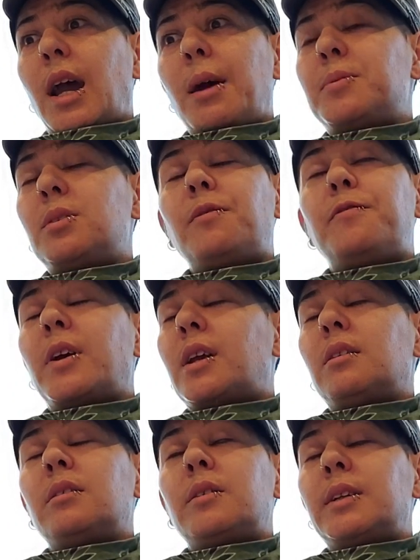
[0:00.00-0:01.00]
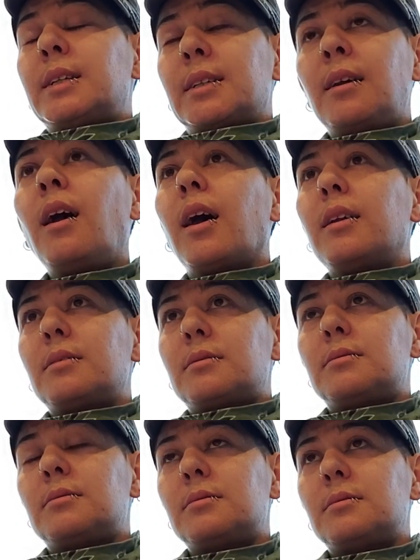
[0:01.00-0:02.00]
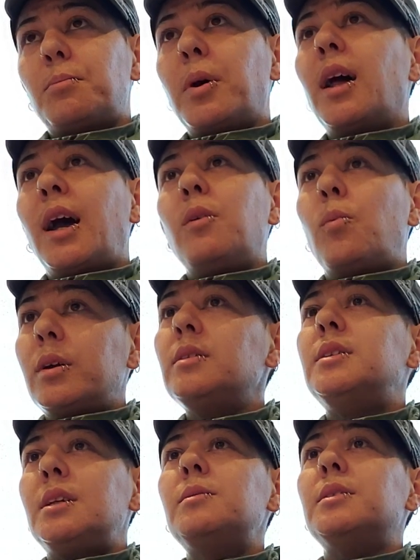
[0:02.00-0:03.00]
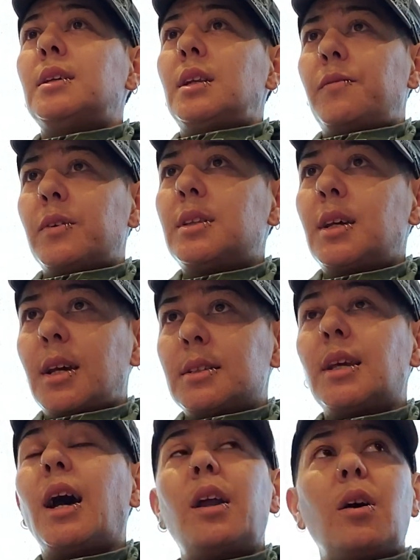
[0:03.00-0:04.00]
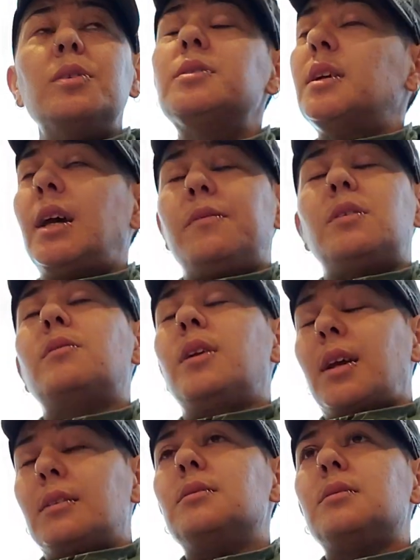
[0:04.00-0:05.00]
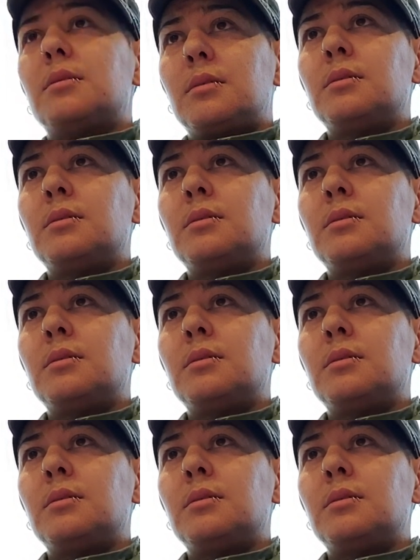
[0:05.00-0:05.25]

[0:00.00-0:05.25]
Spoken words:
Absolutely not. But I will deal with it if it does. I also have Tourette's.